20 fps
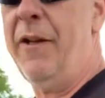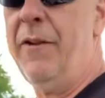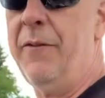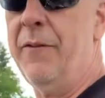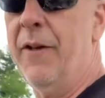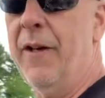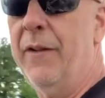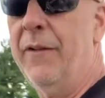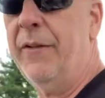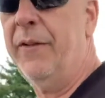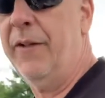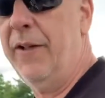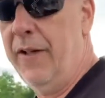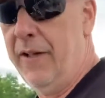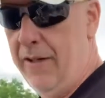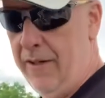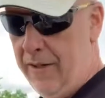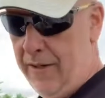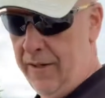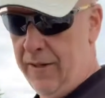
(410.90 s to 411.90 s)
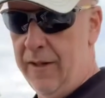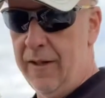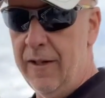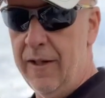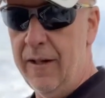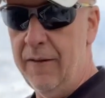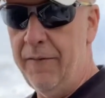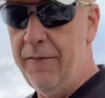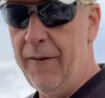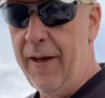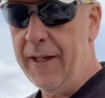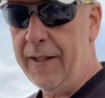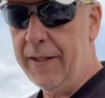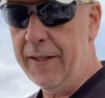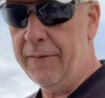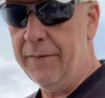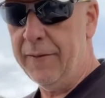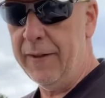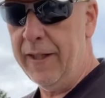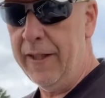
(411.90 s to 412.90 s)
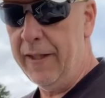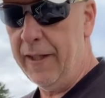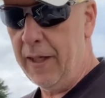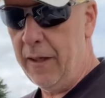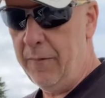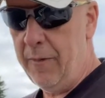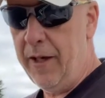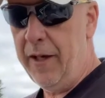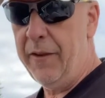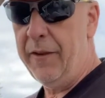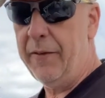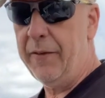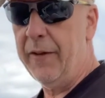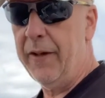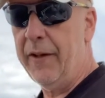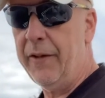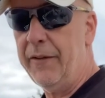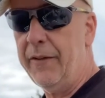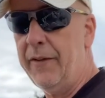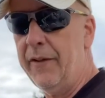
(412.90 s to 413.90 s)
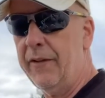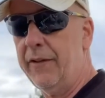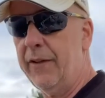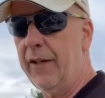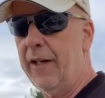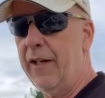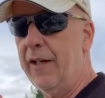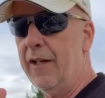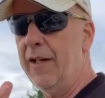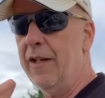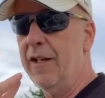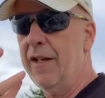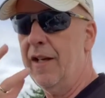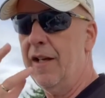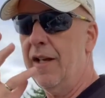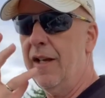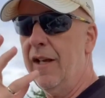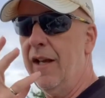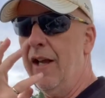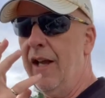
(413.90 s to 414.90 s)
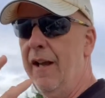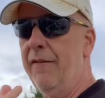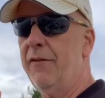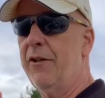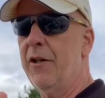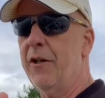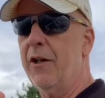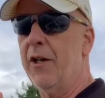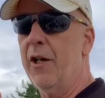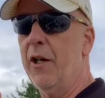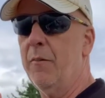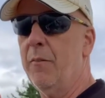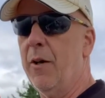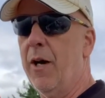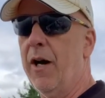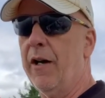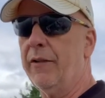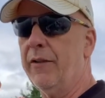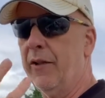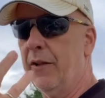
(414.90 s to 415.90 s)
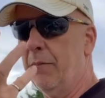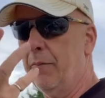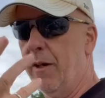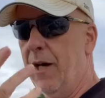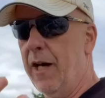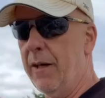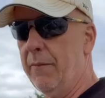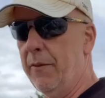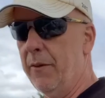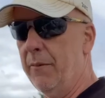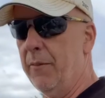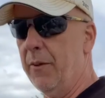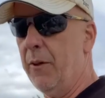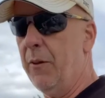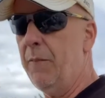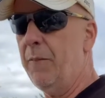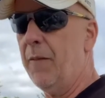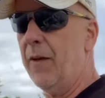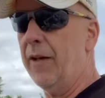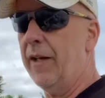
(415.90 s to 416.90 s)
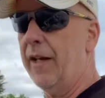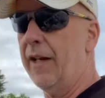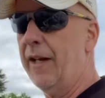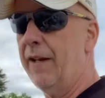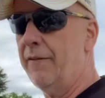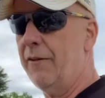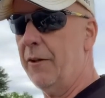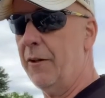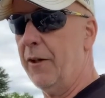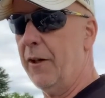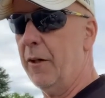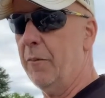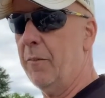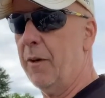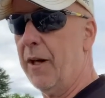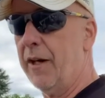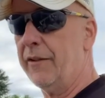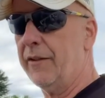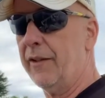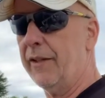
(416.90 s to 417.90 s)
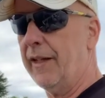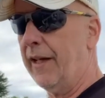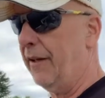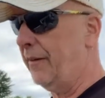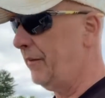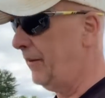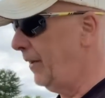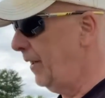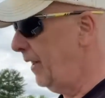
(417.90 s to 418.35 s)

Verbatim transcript: thrust Effectively, the command thrust is a heavier gearbox on the bottom of the boat, and that heavier gearbox allows